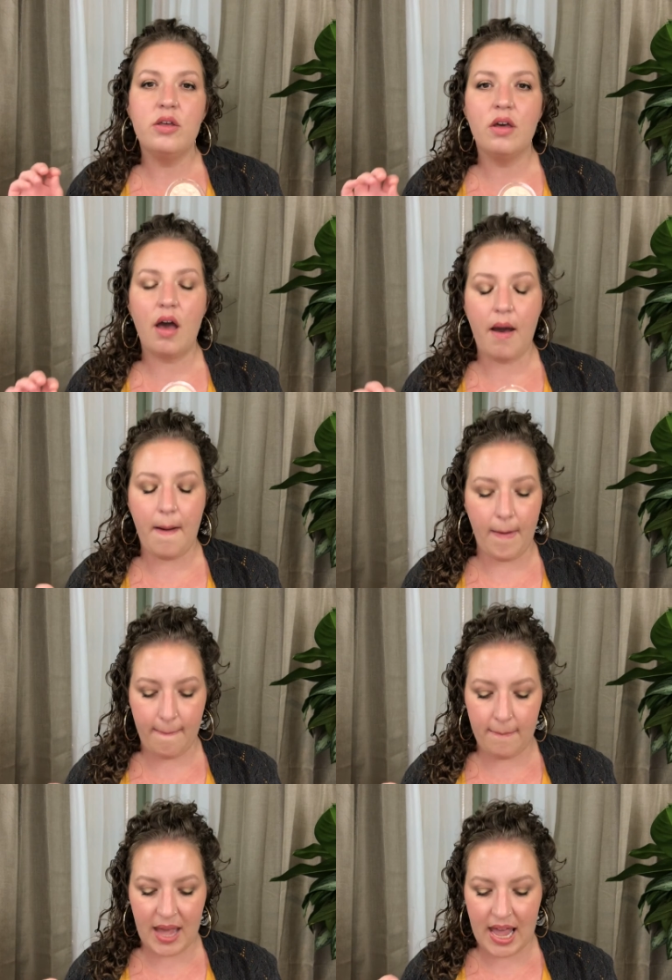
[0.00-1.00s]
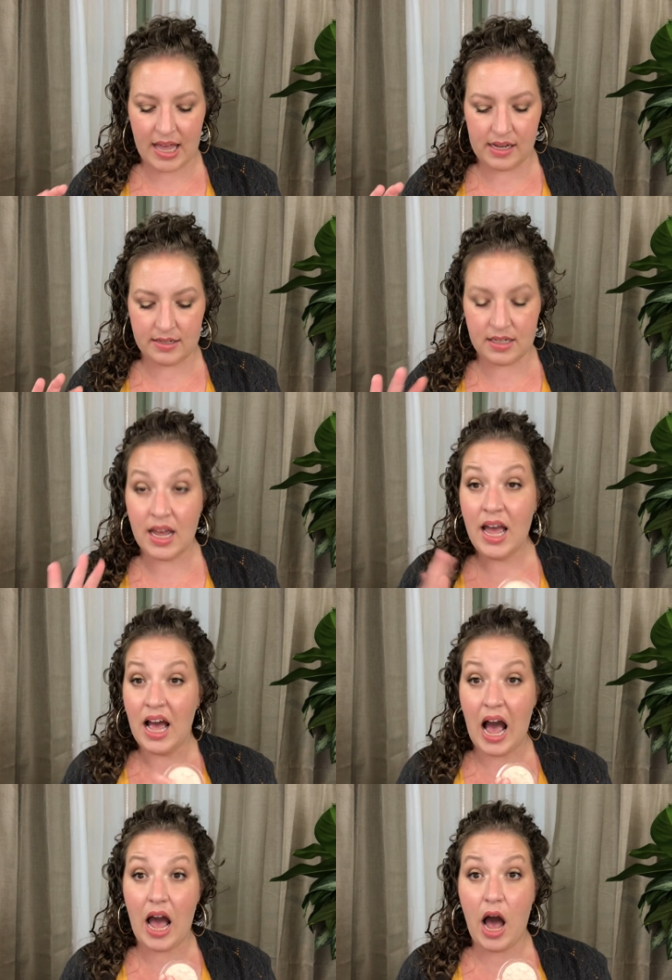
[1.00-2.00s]
Um, and
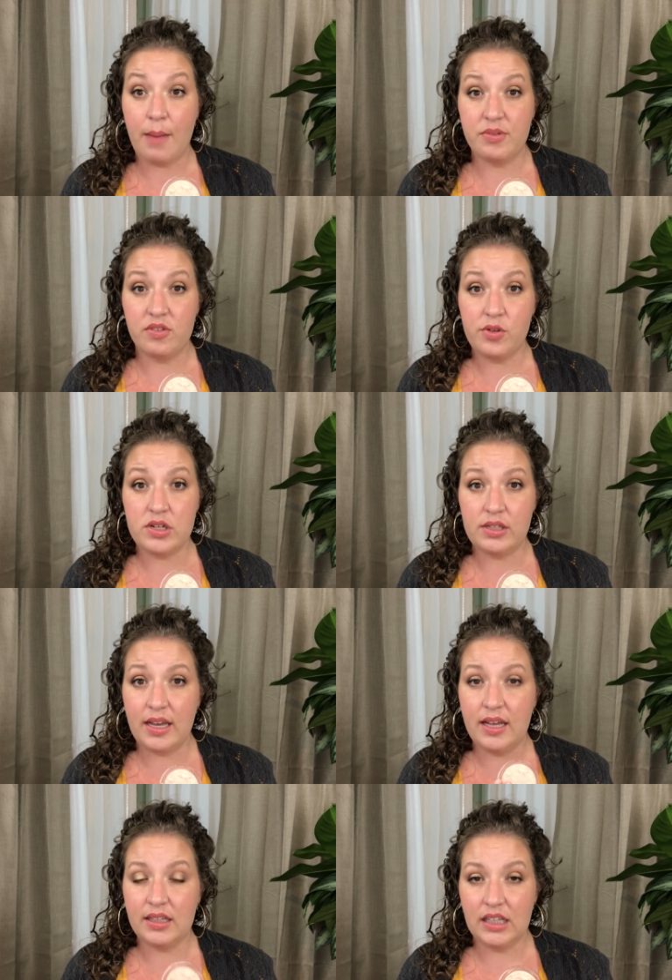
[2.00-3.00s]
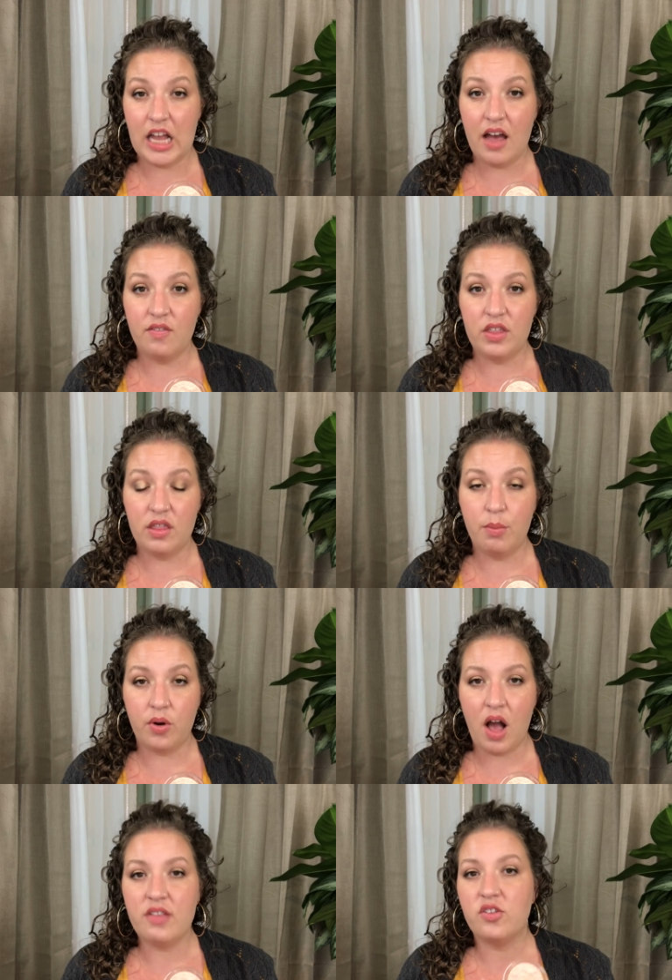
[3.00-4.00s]
I absolutely love the
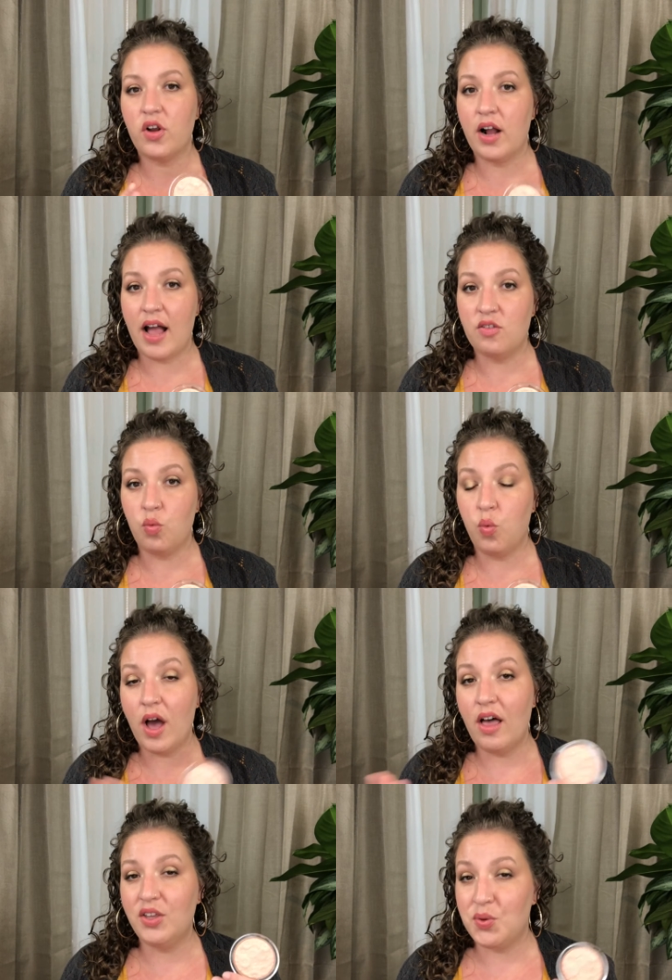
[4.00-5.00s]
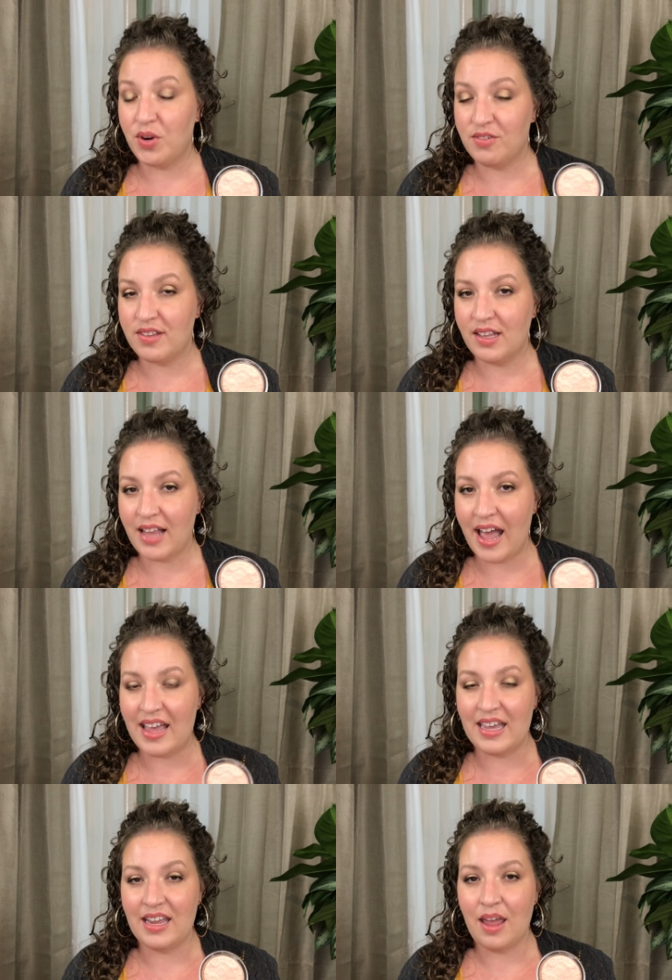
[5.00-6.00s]
bronzer as well. You would have seen that
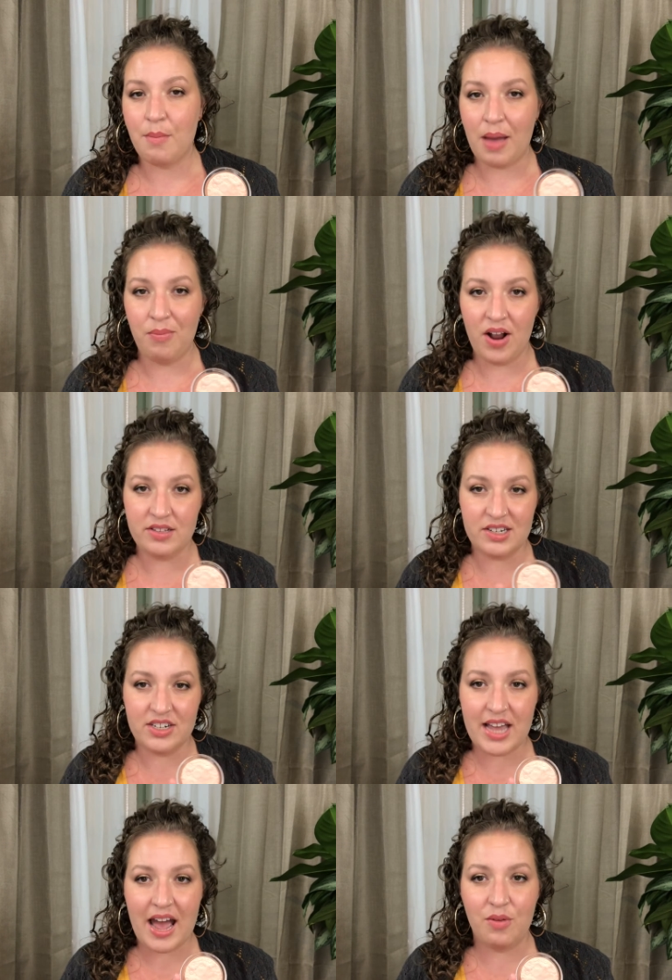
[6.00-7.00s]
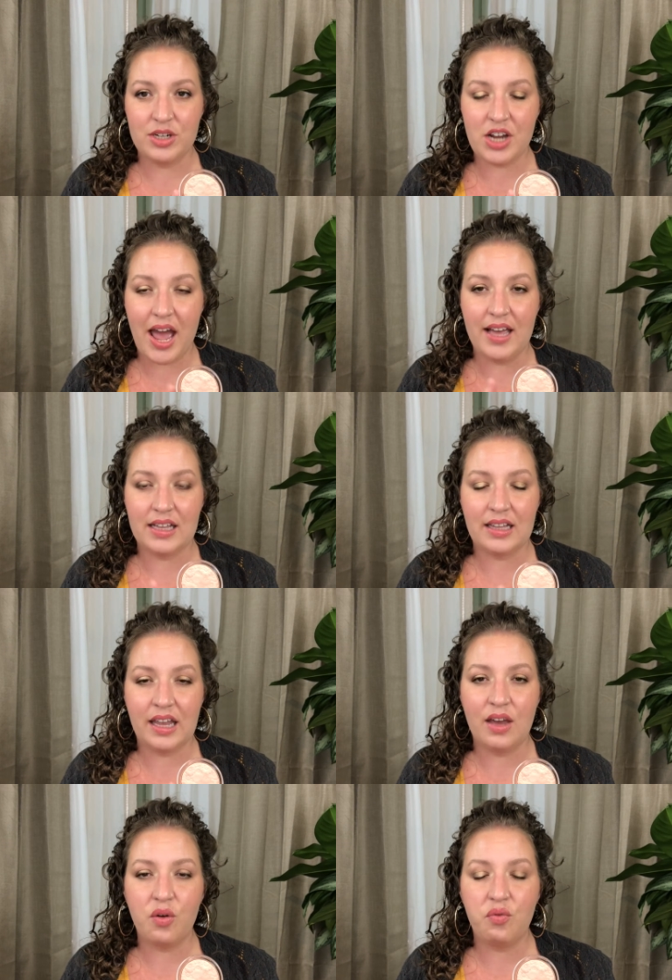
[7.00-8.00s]
in my bronzer tag, which I can
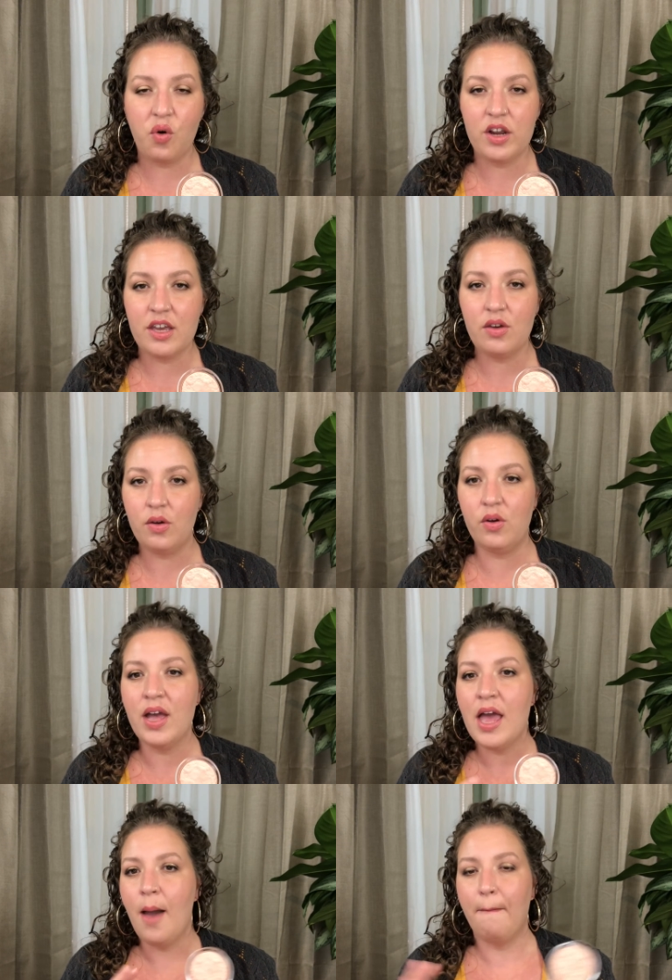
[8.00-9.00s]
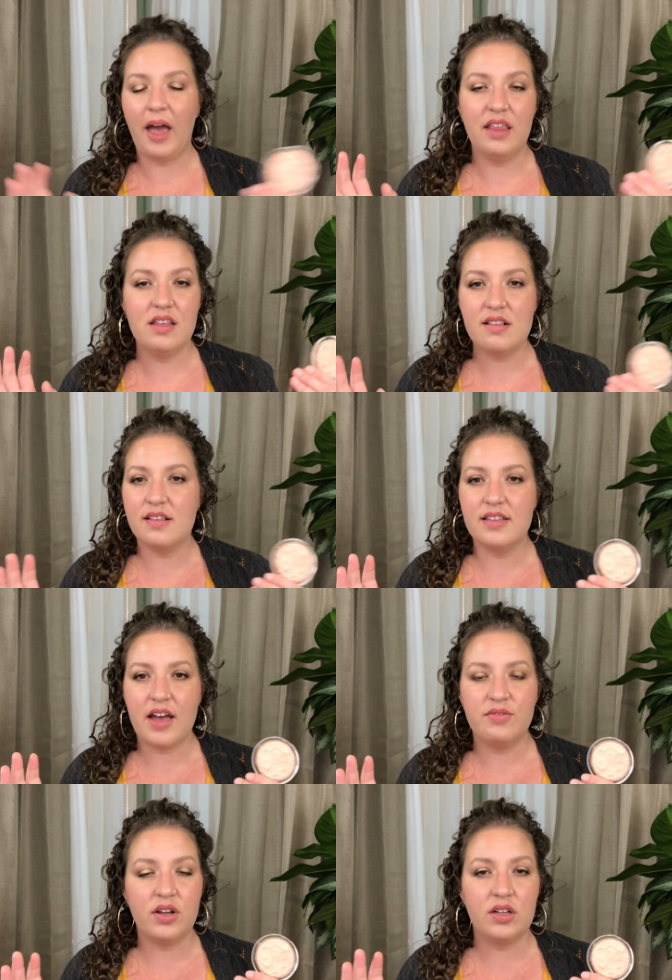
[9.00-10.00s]
link for you. But this is
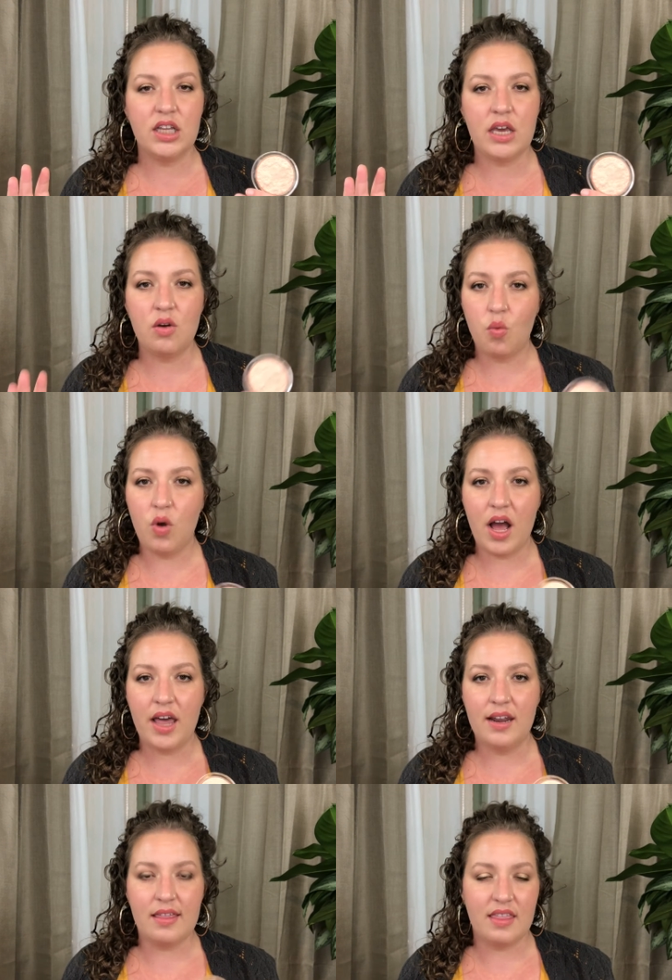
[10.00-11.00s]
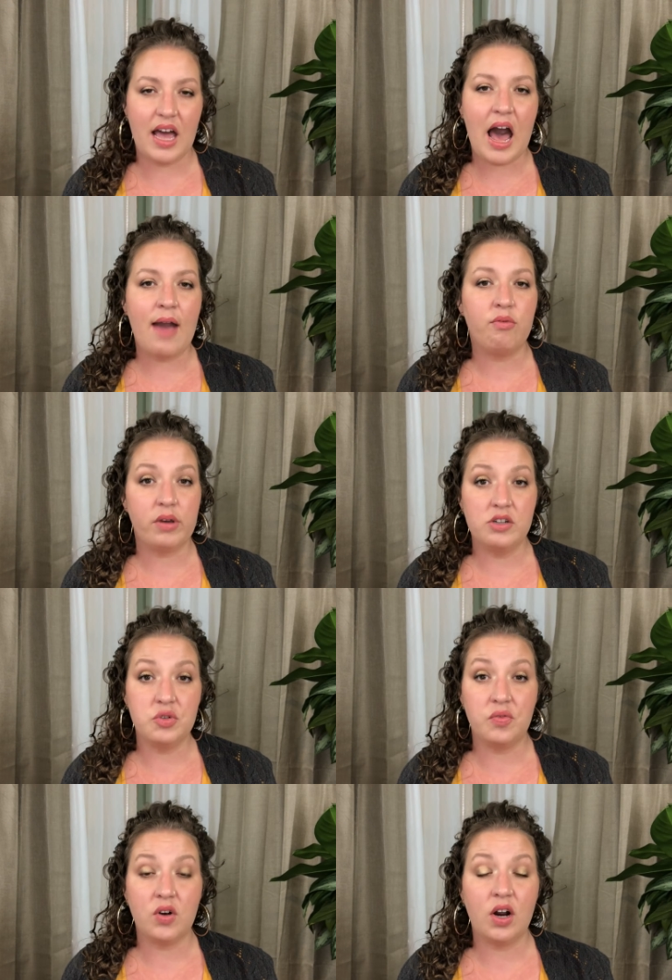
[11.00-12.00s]
definitely one that I've reached
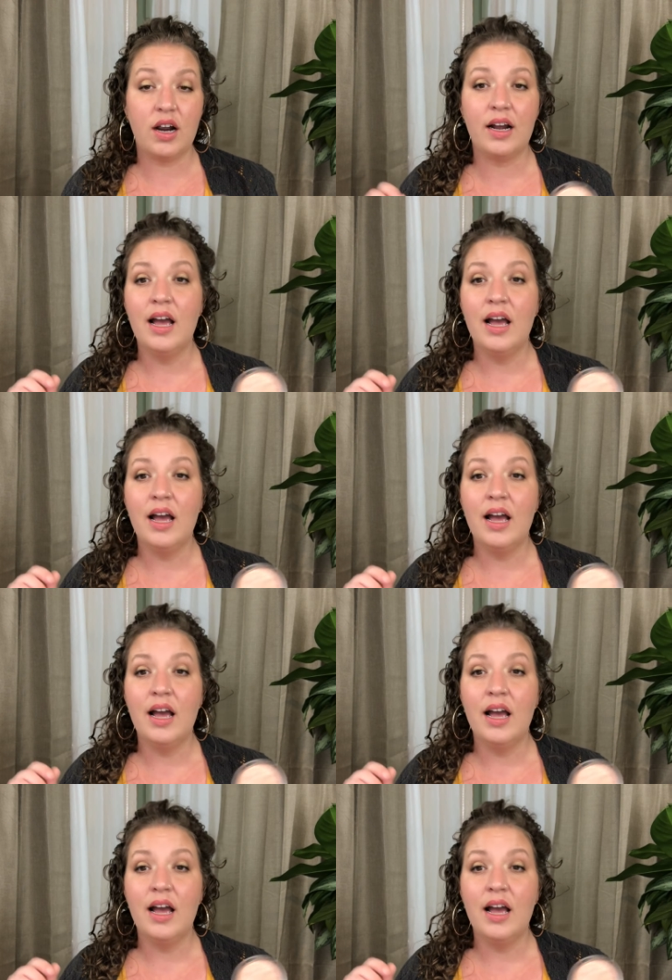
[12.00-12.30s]
for